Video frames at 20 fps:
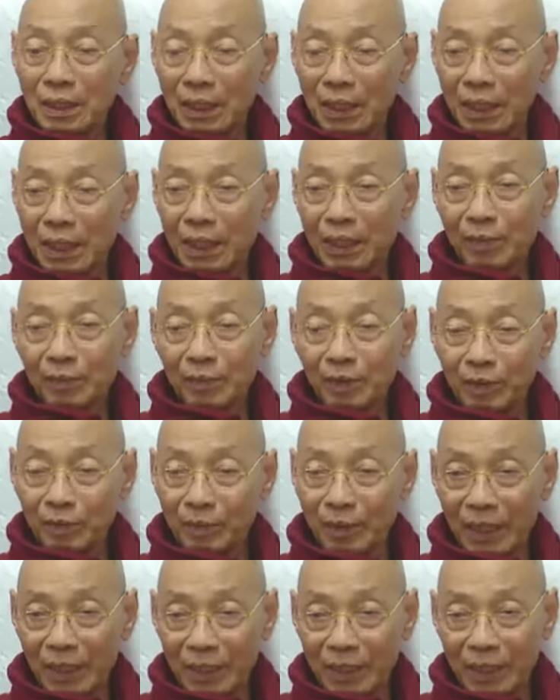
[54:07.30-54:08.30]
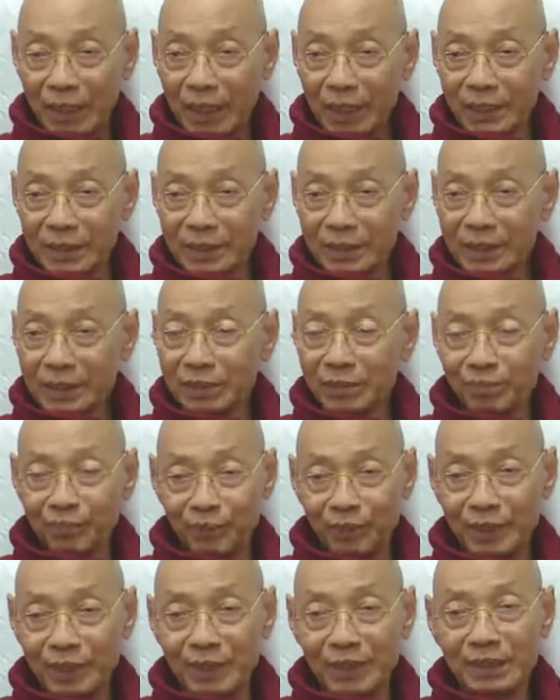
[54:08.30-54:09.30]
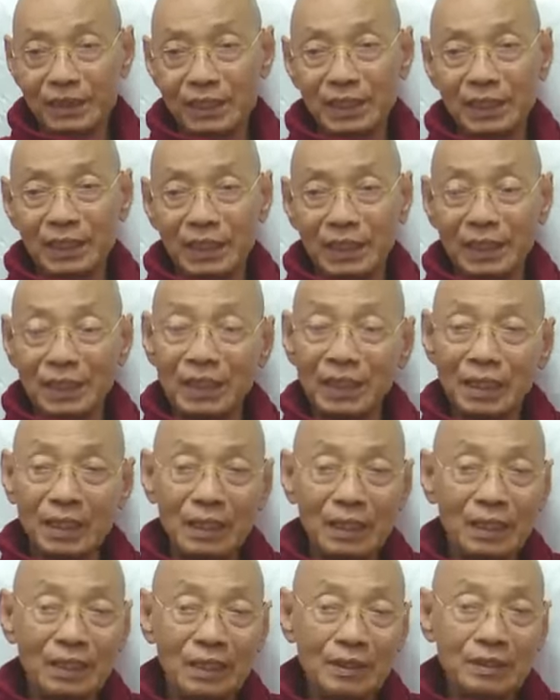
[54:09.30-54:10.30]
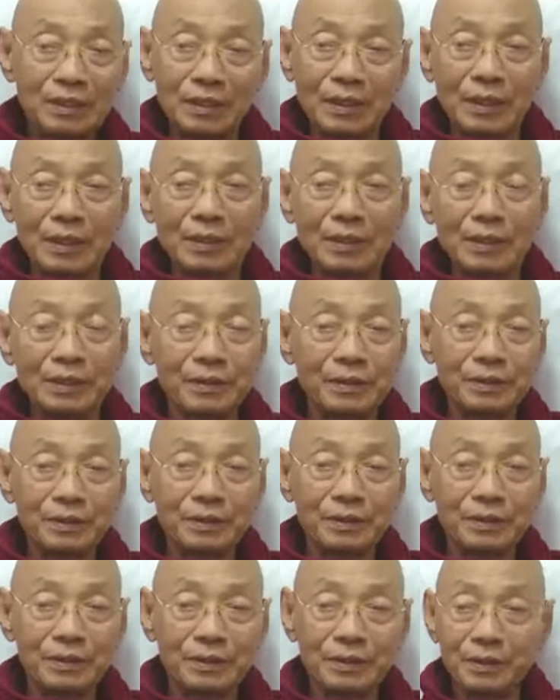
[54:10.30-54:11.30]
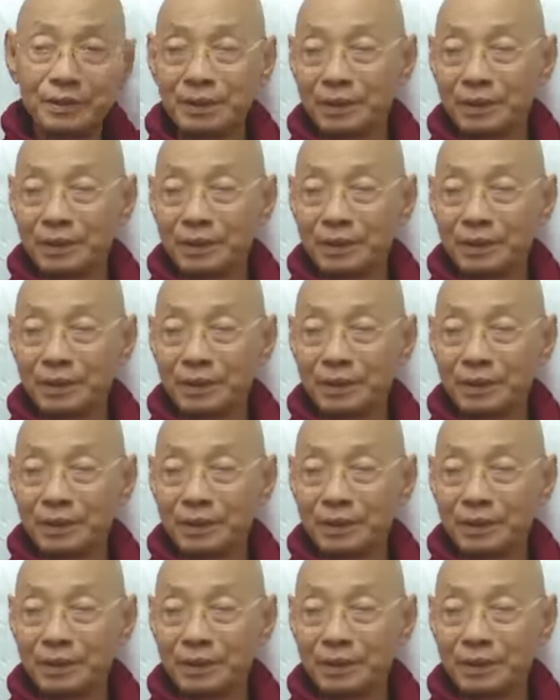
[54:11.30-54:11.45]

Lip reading: Lamb of my God is in P. Need a ha.